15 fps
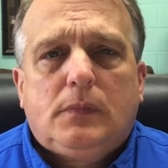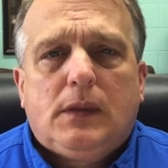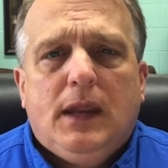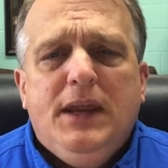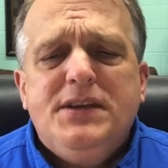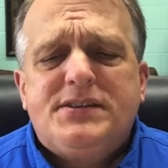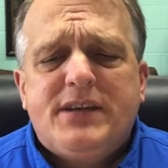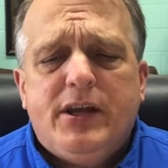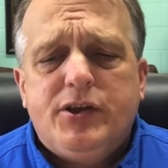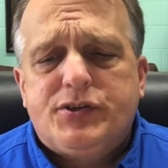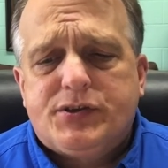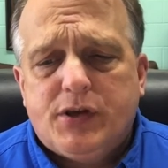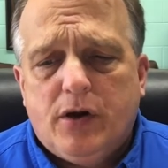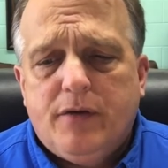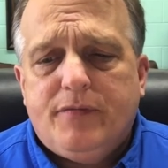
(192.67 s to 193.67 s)
he sent a
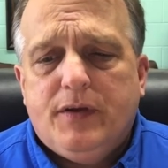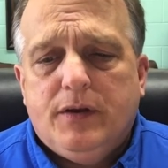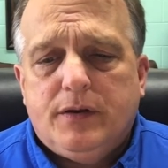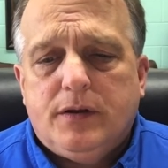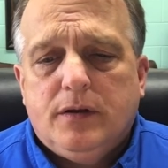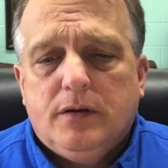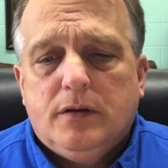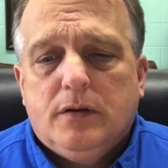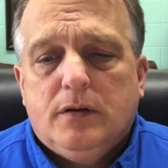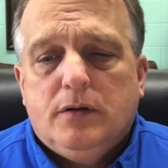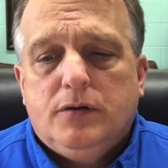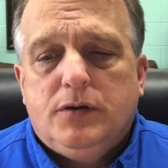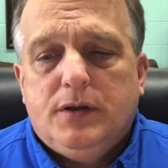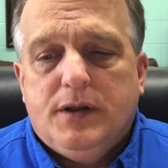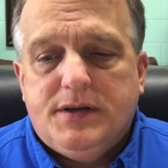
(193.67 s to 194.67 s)
servant
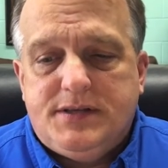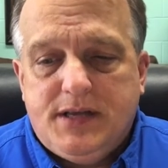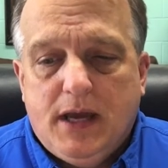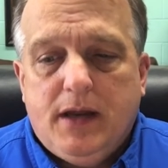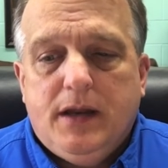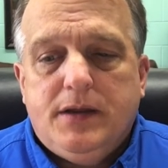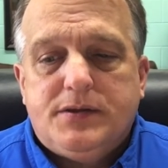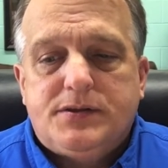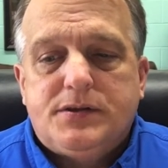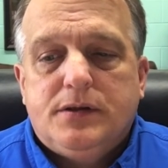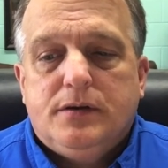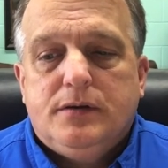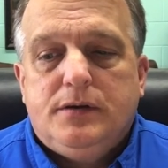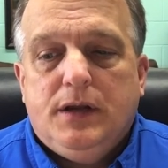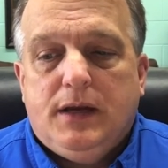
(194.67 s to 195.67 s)
to the tenants
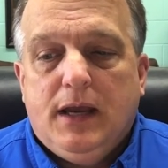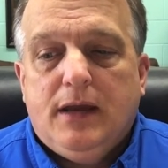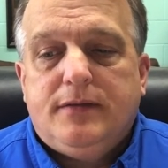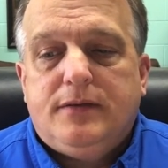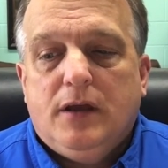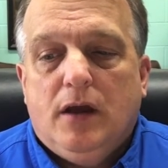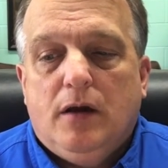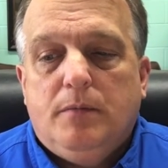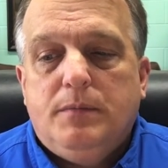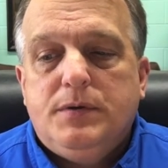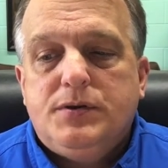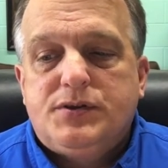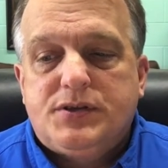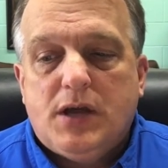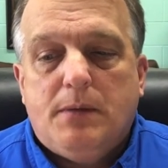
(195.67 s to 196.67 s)
to get them
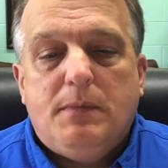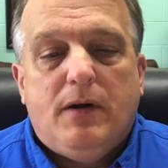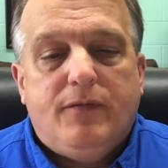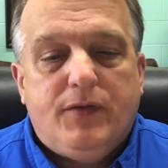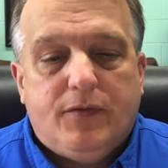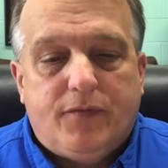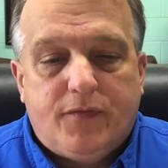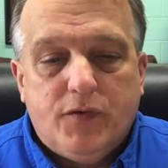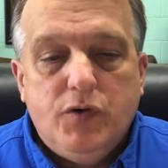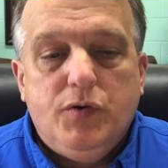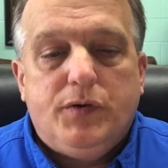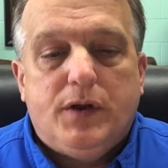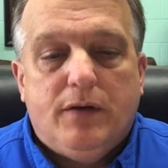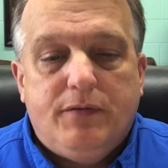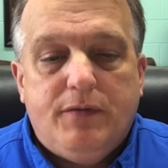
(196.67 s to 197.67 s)
some of the
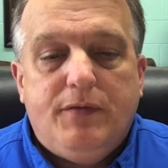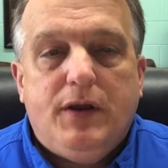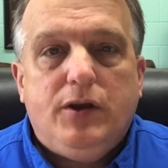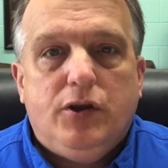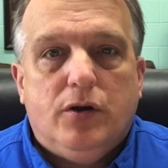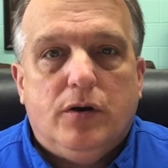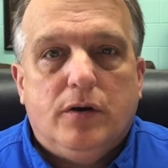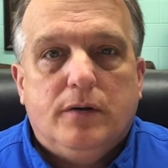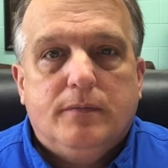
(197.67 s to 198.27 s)
fruit of the vineyard.